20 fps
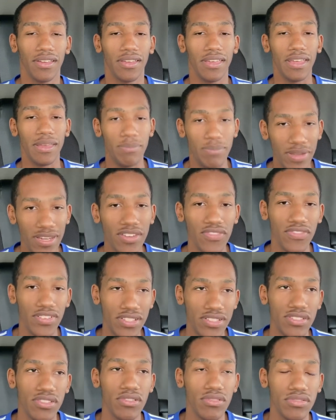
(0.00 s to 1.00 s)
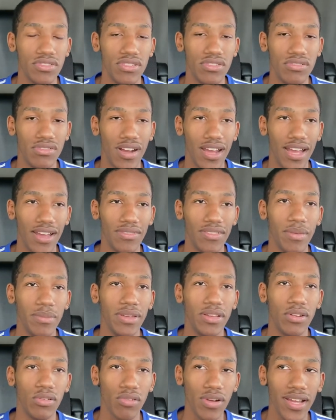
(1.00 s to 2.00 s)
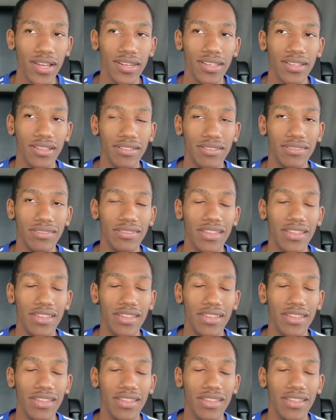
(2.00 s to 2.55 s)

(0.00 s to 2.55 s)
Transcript: it benefits you to drive. I mean, granted,